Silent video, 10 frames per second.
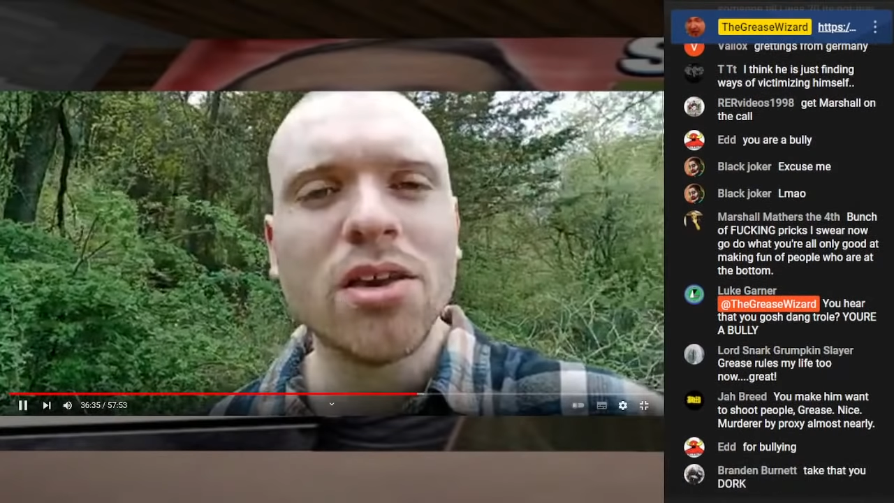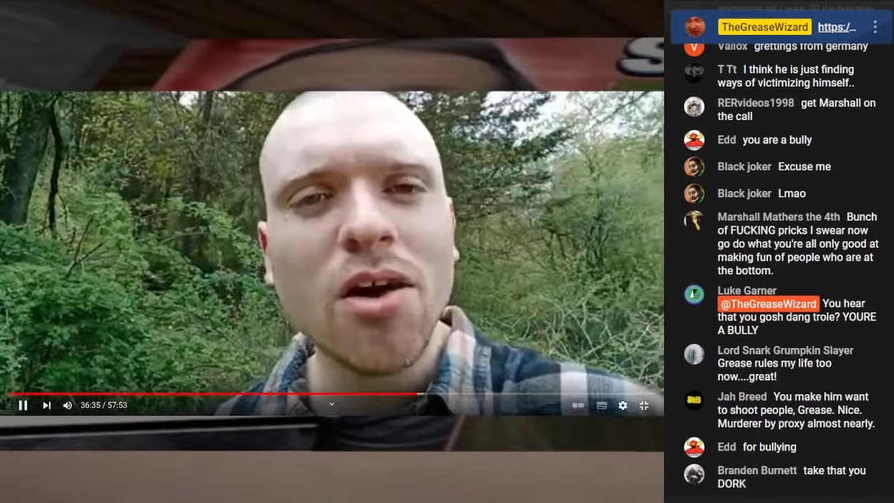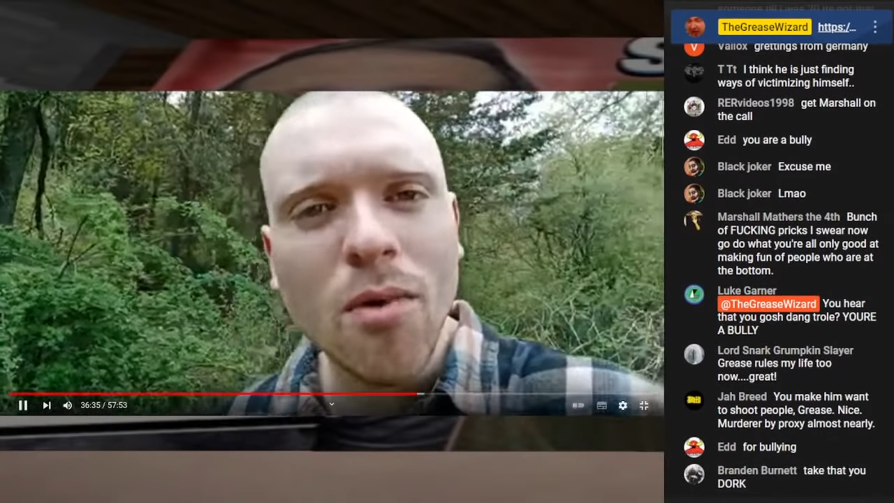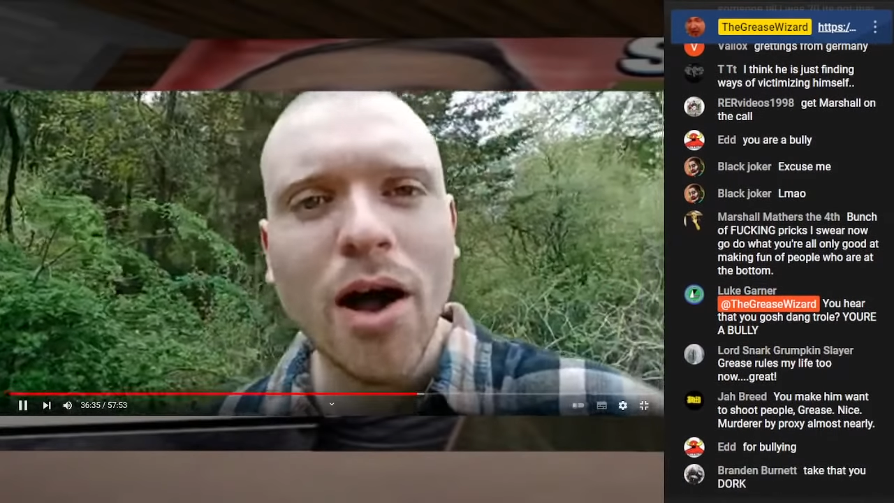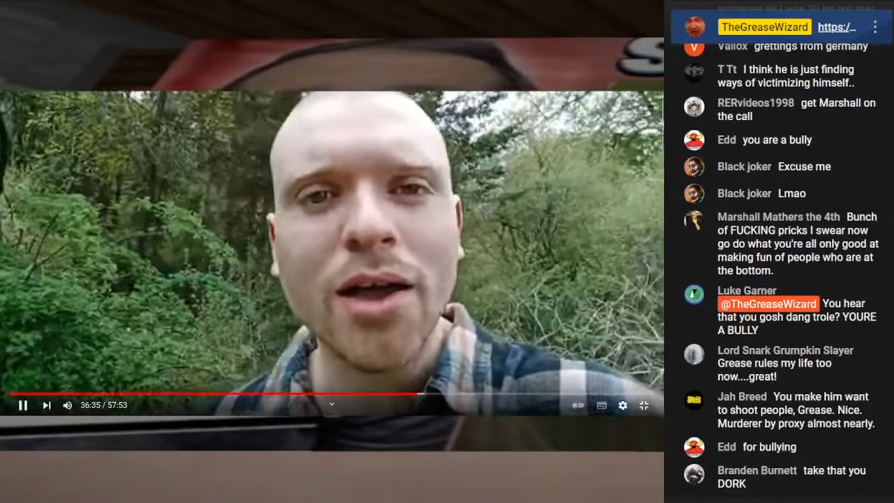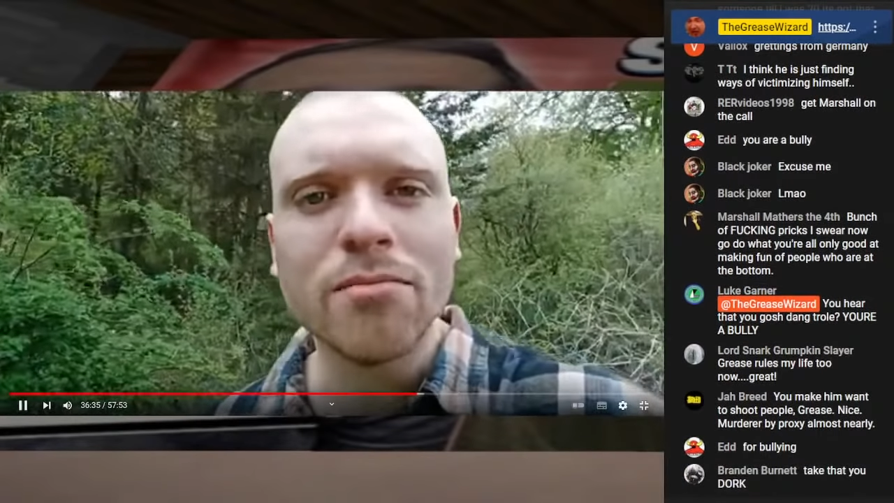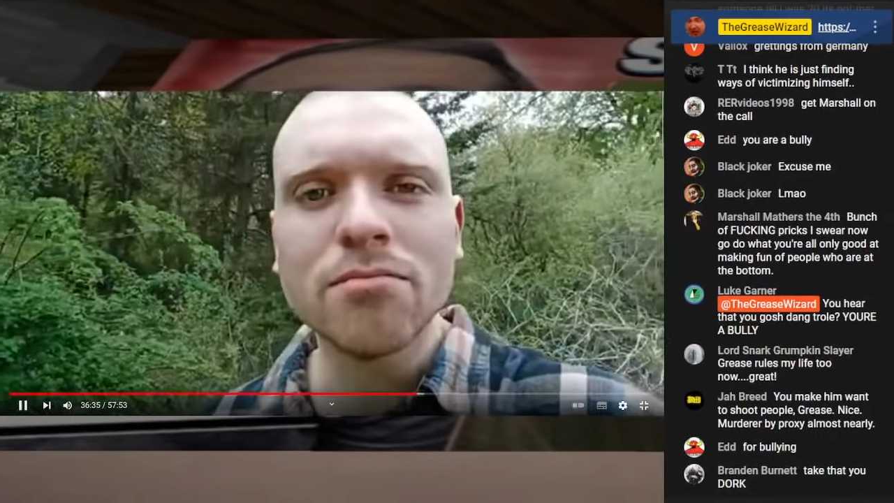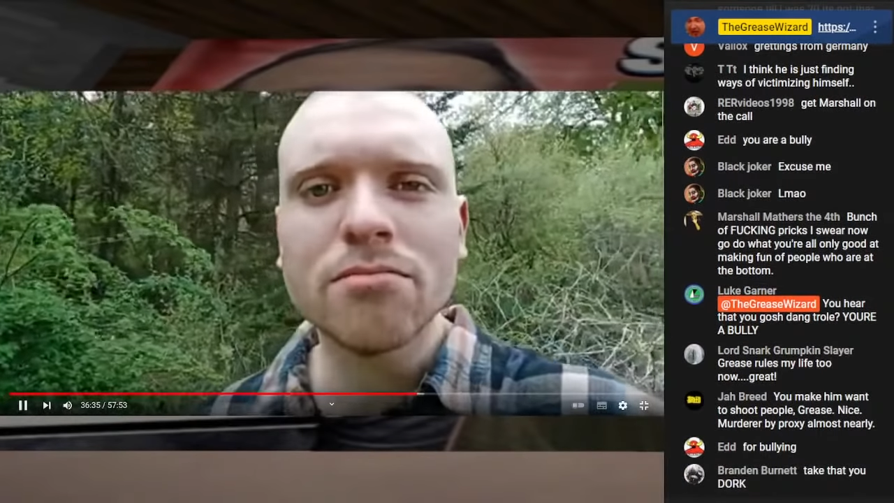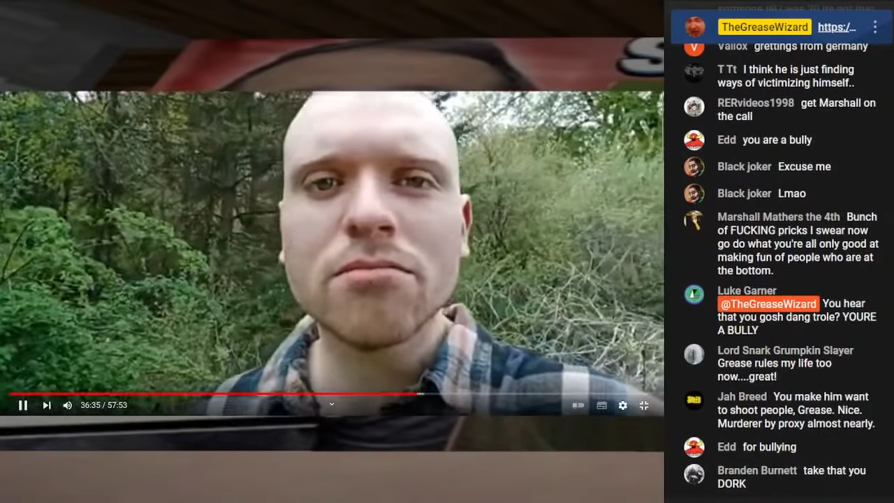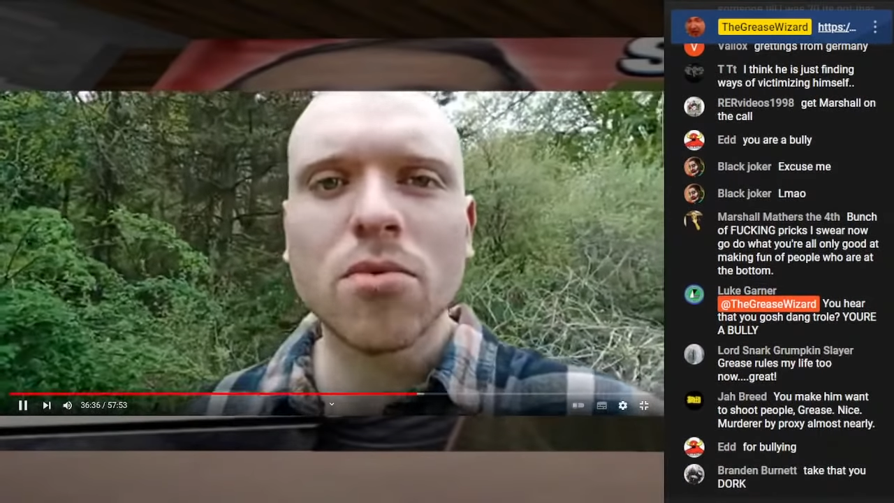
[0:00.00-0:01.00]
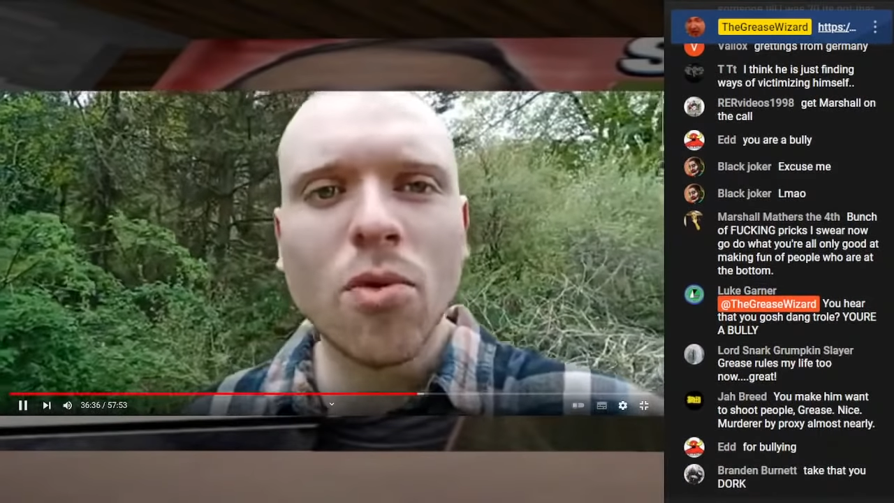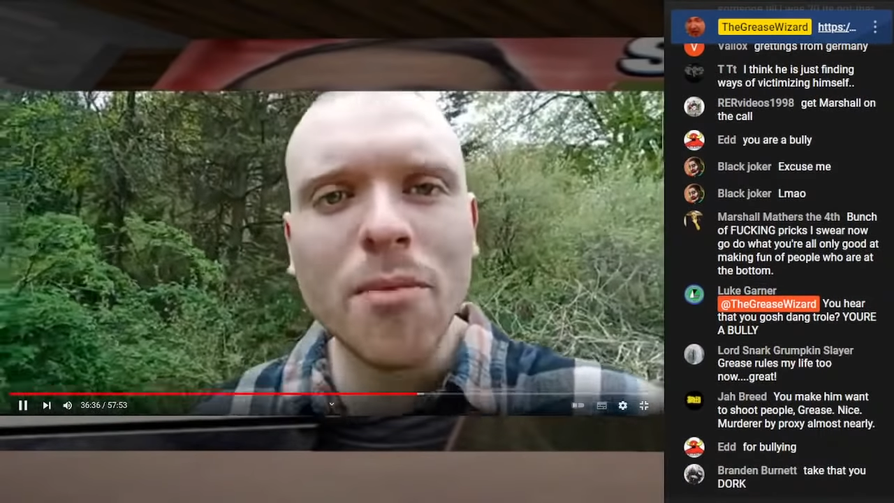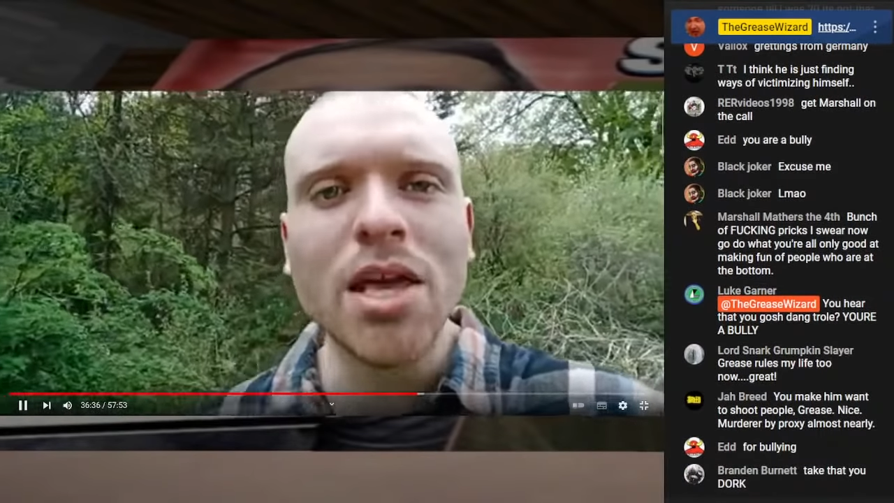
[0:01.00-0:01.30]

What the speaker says: You know why? Well,